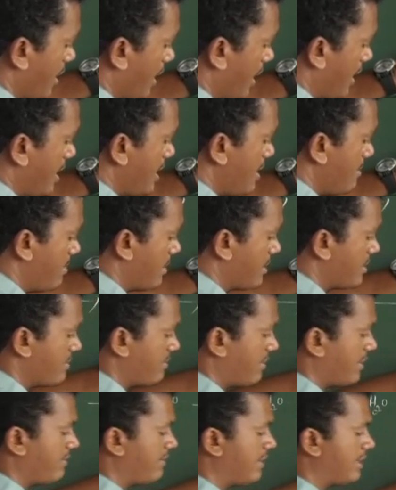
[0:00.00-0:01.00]
Na plus
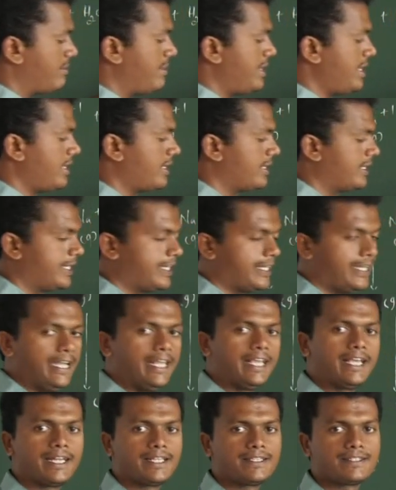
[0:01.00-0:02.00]
1 will be
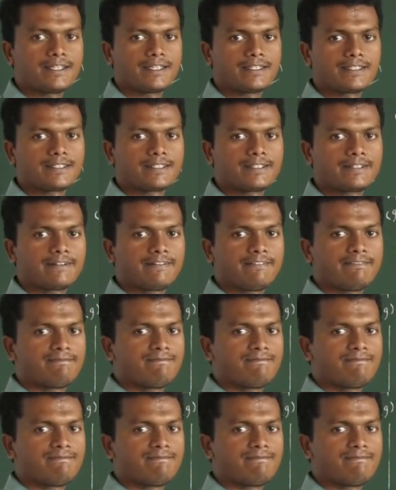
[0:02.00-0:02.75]
decreases.